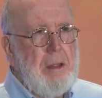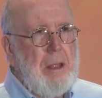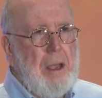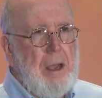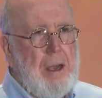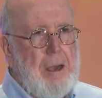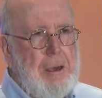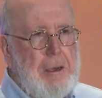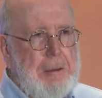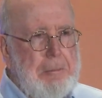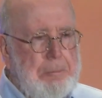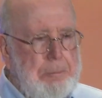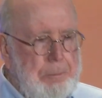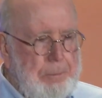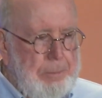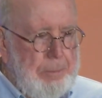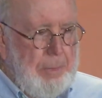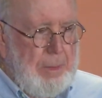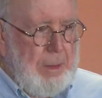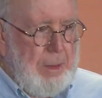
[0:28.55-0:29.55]
Um,
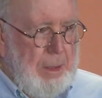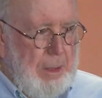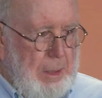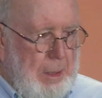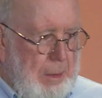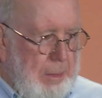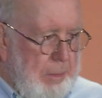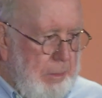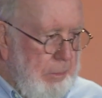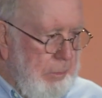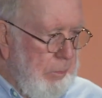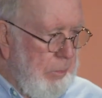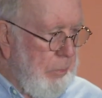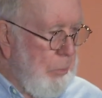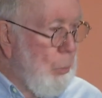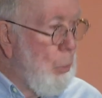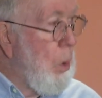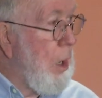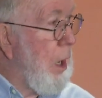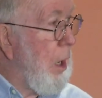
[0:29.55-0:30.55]

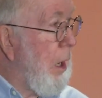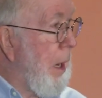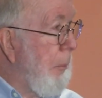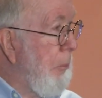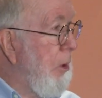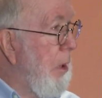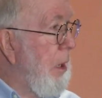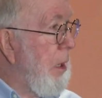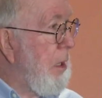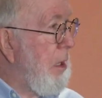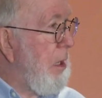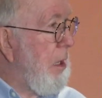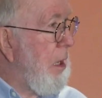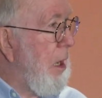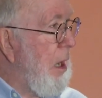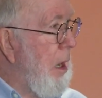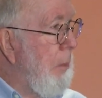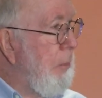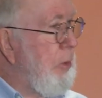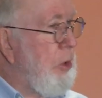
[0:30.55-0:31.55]
where I'm going to
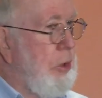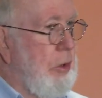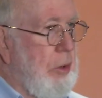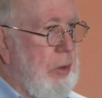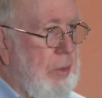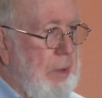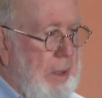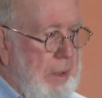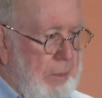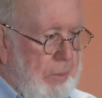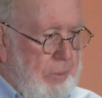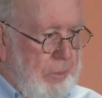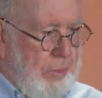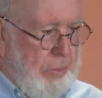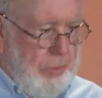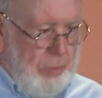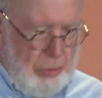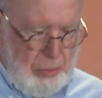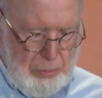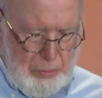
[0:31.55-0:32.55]
come to is
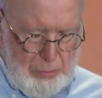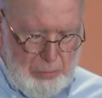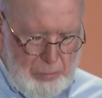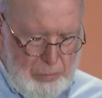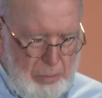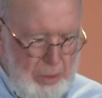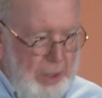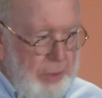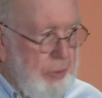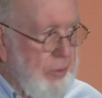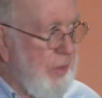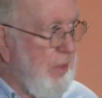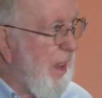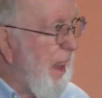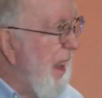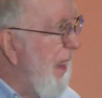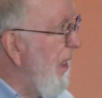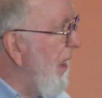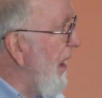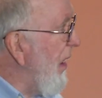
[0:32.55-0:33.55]
to
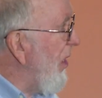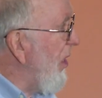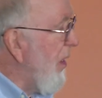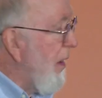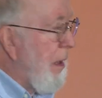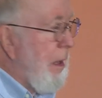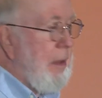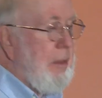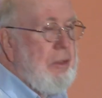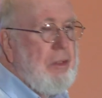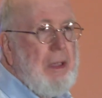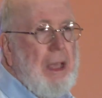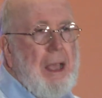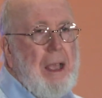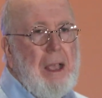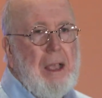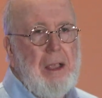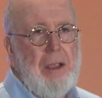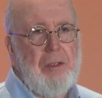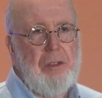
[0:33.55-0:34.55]
understand these things
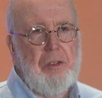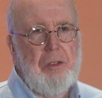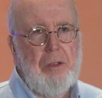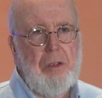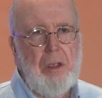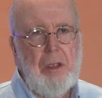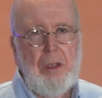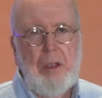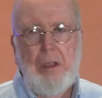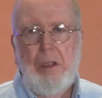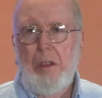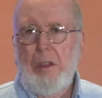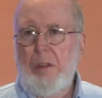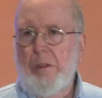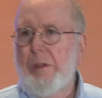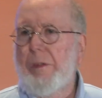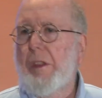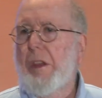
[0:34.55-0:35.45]
as the